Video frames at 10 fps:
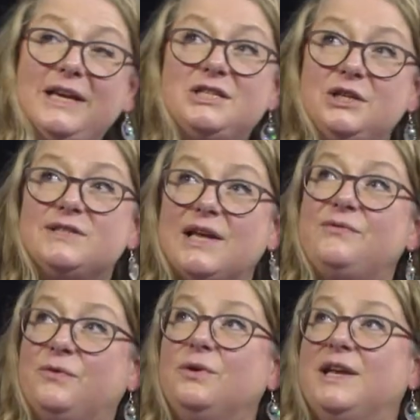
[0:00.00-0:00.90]
need to use their
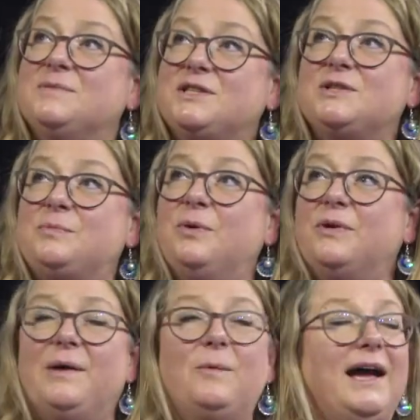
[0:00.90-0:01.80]
forelimbs to
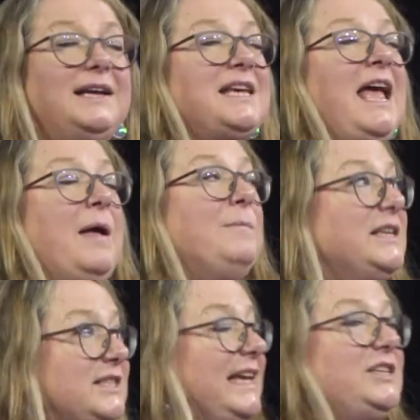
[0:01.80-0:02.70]
support their weight. It
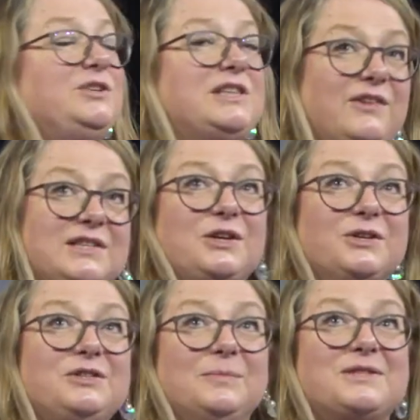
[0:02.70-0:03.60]
means they need to use their
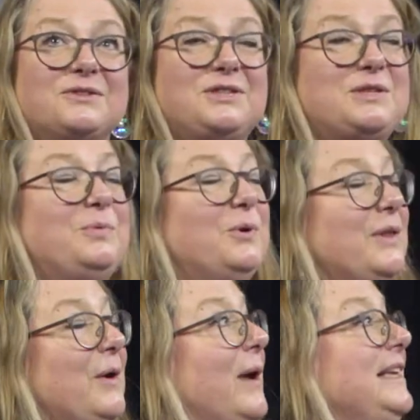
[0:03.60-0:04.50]
intercostal muscles to support
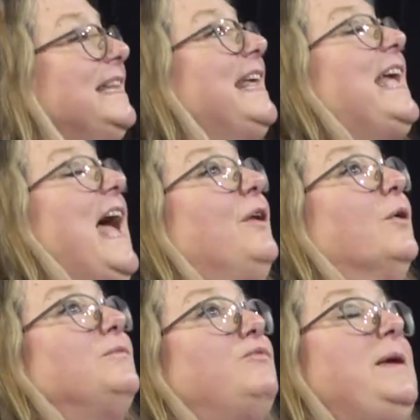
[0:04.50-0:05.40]
their weight, and they
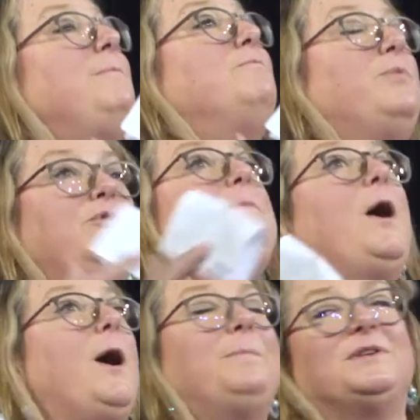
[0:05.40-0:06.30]
cannot
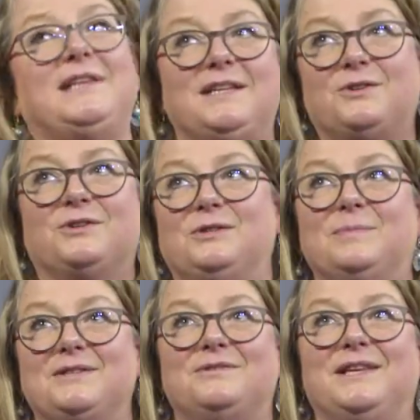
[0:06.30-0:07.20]
repurpose the intercostal
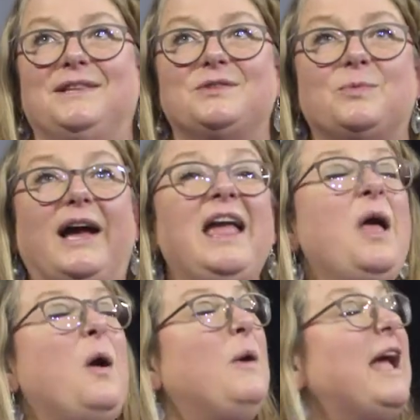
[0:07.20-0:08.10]
muscles in this way.
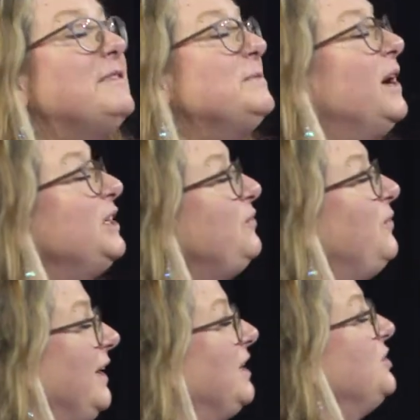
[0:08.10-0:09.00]
We have as much
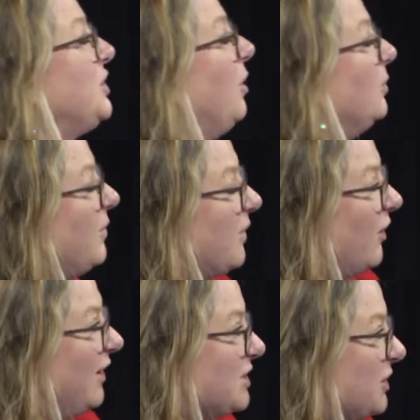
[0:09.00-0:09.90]
fine control over
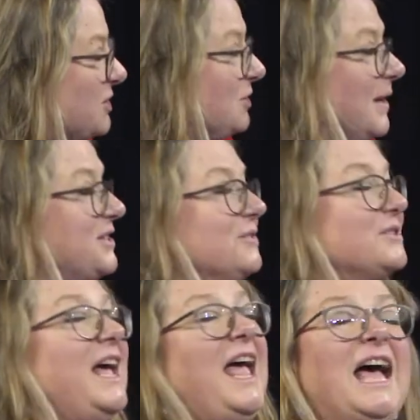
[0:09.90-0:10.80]
our intercostal
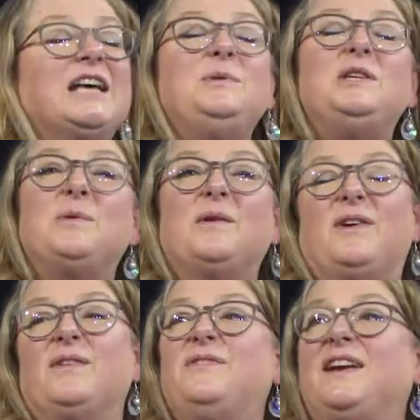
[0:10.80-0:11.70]
muscles as we do
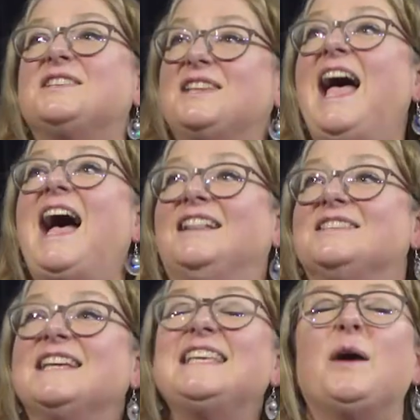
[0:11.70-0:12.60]
over our fingers and
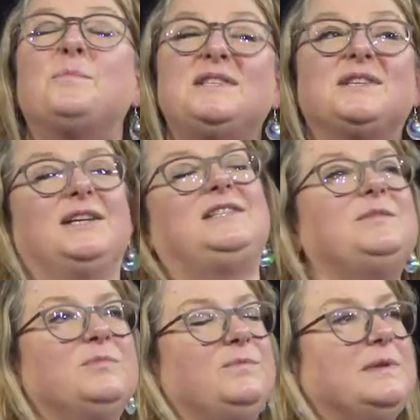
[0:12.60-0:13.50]
hands. That's how precise
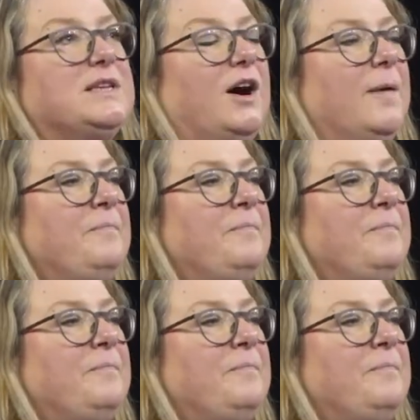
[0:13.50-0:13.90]
these movements are.